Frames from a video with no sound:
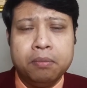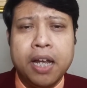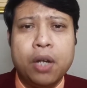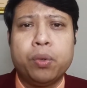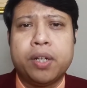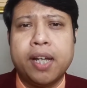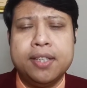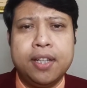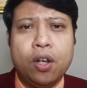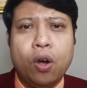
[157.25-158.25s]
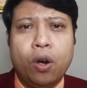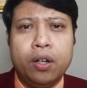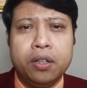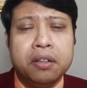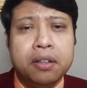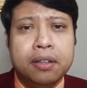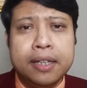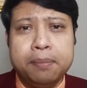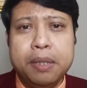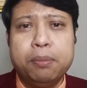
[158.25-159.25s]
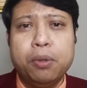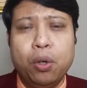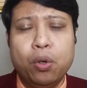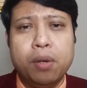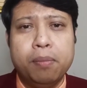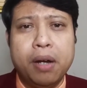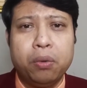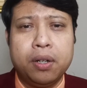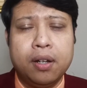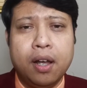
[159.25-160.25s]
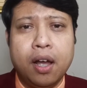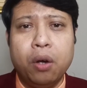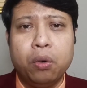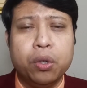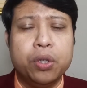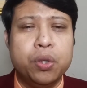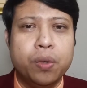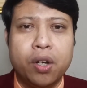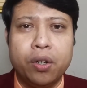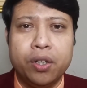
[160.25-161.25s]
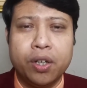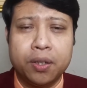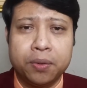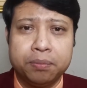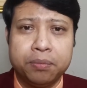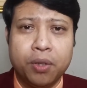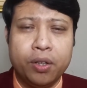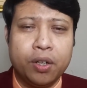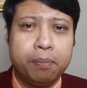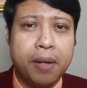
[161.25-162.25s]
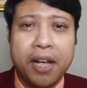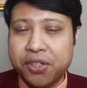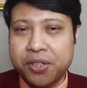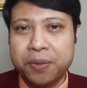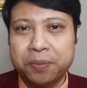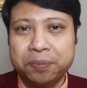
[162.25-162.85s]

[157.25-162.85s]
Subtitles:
advertising or letting people know about how good you are on your passion.